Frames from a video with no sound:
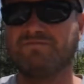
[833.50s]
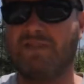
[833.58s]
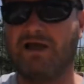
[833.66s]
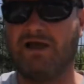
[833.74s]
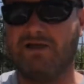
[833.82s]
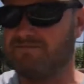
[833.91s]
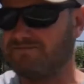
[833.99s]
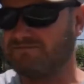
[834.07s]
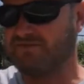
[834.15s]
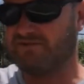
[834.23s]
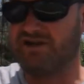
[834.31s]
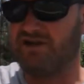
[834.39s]

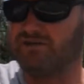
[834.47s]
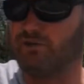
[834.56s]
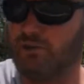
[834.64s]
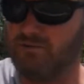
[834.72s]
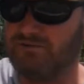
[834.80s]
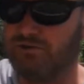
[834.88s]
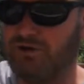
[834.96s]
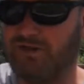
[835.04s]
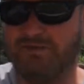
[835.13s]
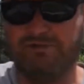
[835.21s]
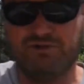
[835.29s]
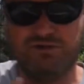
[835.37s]
It's not toast or
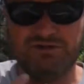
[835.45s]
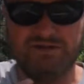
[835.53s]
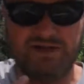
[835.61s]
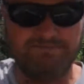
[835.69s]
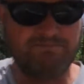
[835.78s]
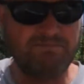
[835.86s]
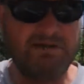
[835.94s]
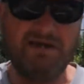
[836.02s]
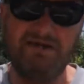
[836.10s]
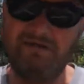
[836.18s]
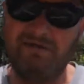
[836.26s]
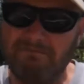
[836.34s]
anything, but you get that
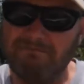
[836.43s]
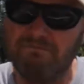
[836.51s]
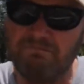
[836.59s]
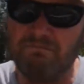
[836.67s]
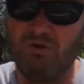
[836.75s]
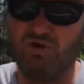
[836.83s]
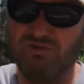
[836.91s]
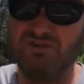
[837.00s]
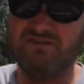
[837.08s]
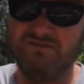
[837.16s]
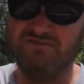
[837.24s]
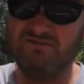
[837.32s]
pale
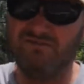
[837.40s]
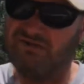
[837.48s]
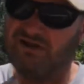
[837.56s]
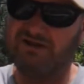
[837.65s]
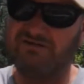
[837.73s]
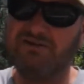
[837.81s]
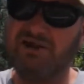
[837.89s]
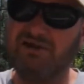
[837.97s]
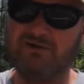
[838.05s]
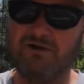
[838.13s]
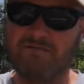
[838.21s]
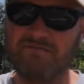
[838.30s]
malty
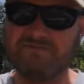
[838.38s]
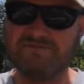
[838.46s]
flavor.